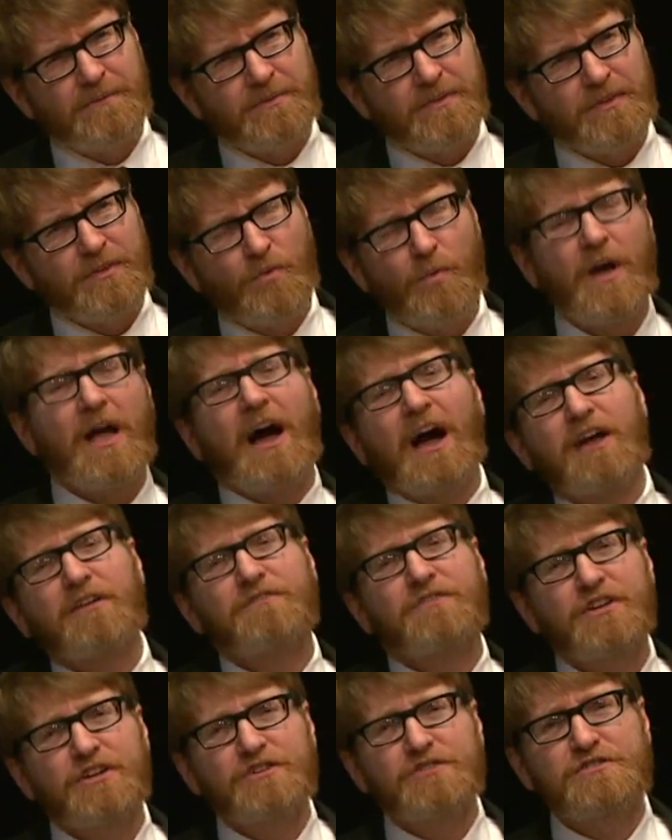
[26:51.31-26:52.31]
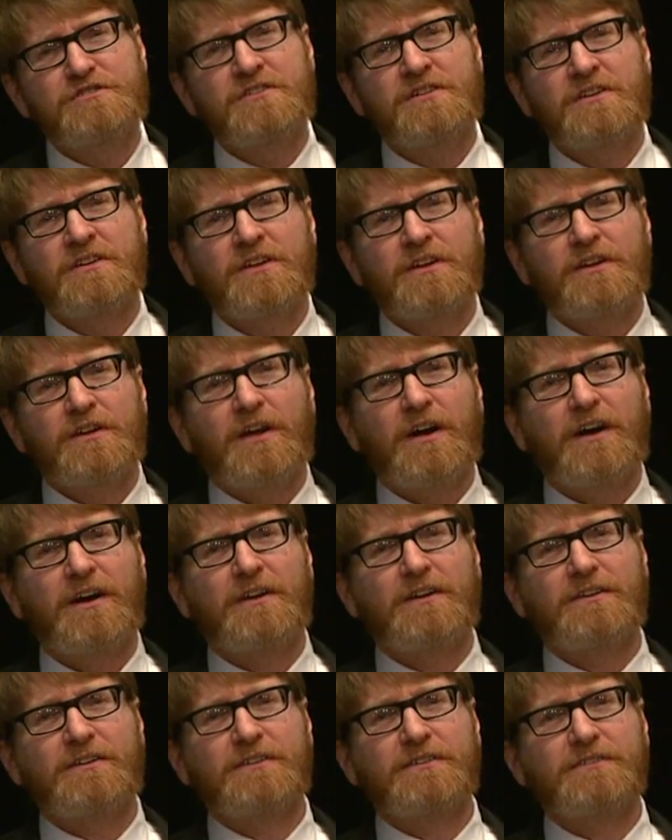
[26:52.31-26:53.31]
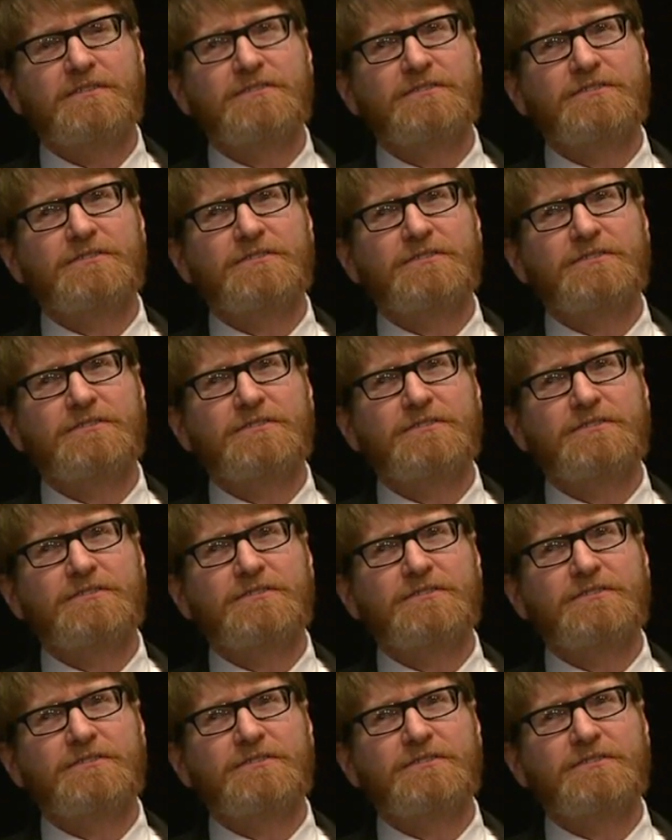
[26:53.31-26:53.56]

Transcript: the way I viewed uh,